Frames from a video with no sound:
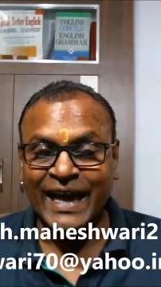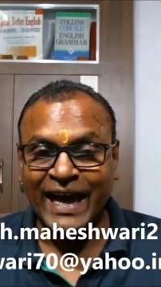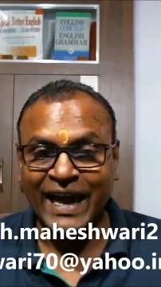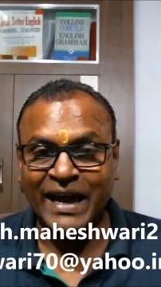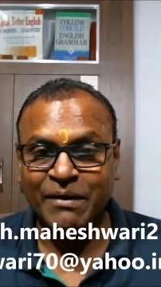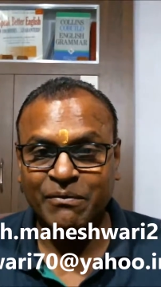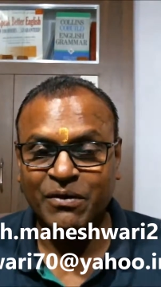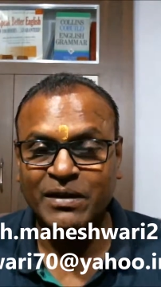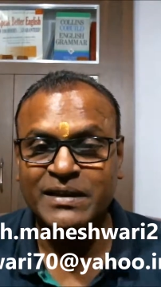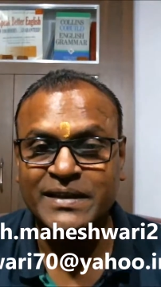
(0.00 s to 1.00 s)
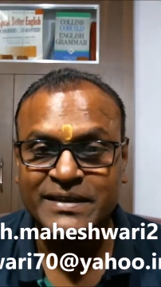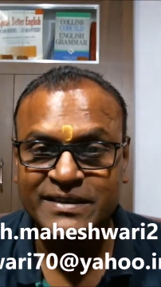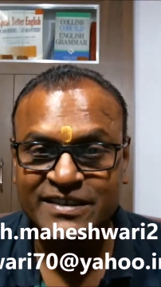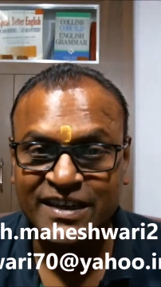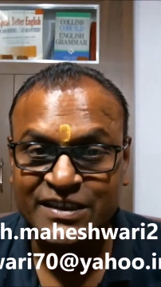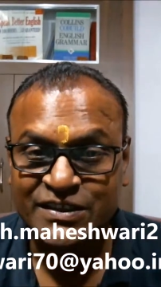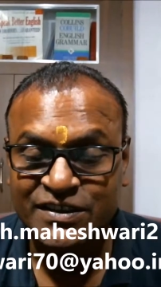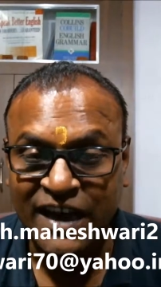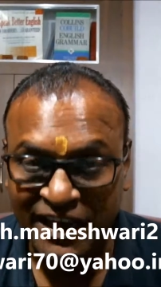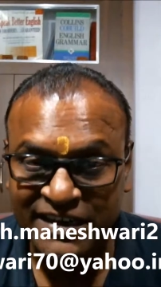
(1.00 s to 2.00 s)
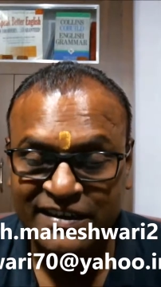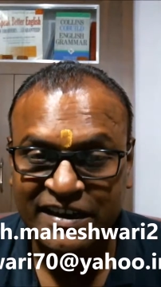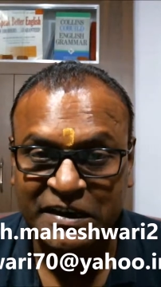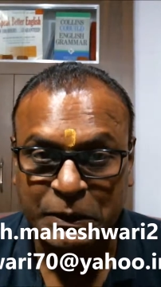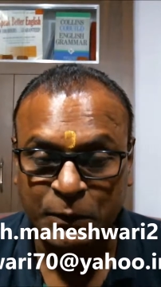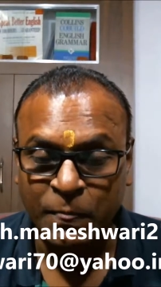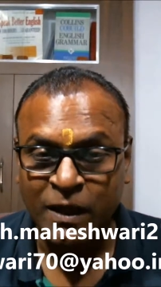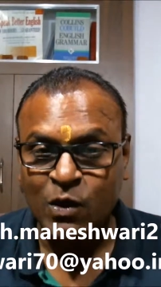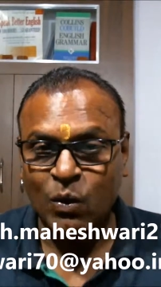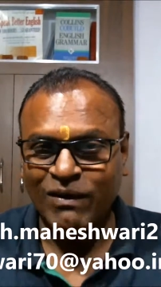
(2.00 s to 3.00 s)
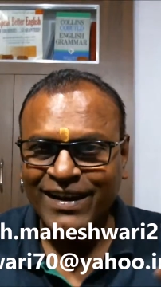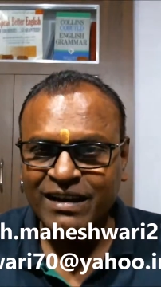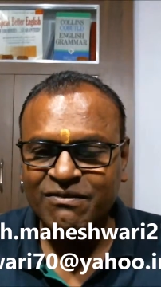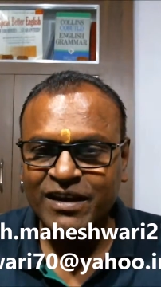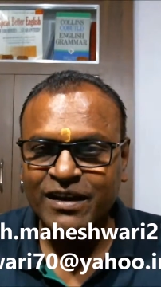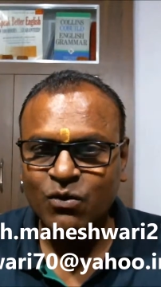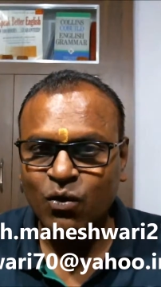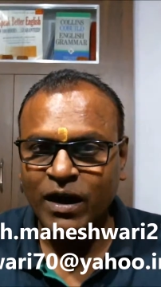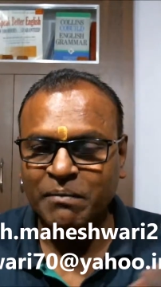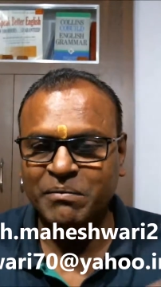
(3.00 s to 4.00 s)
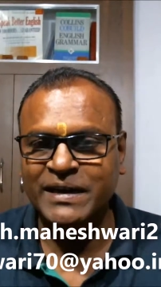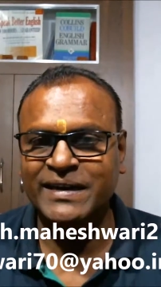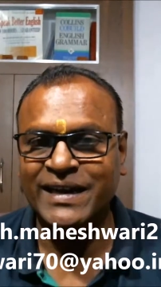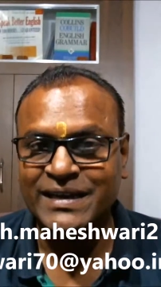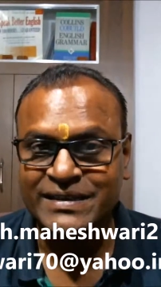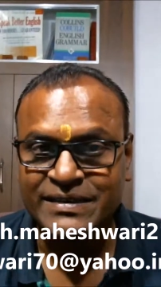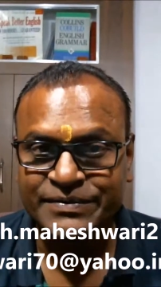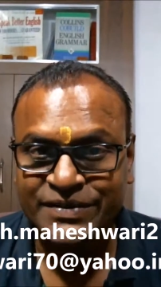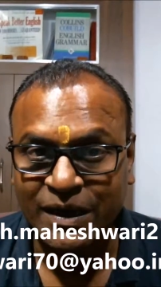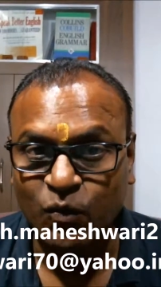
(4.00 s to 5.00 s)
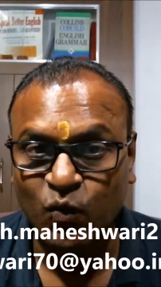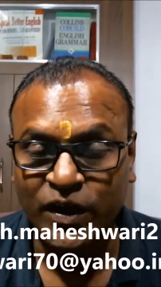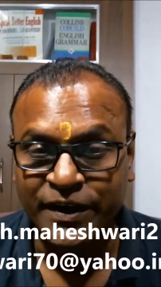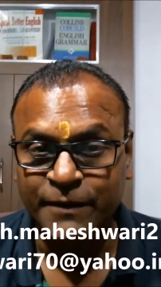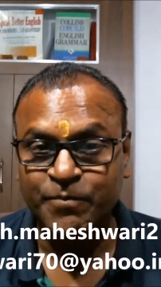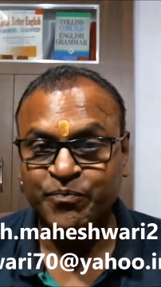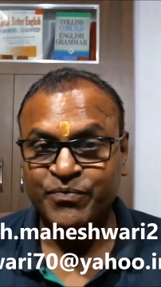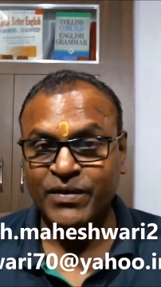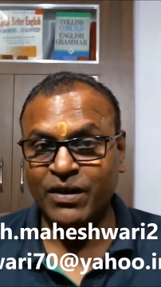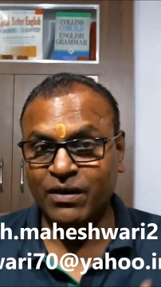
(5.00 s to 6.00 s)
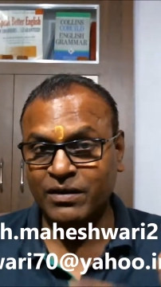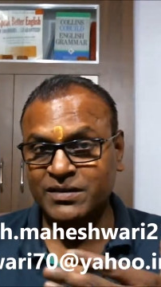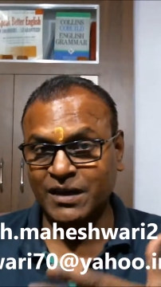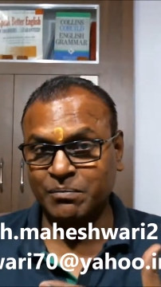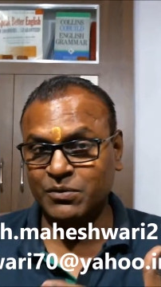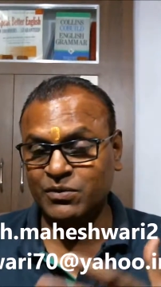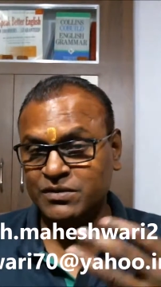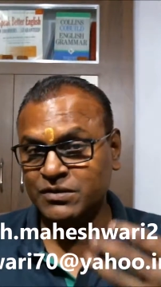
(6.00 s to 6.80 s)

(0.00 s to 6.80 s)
have all these things, I tell you. Whenever you are meeting someone, or suppose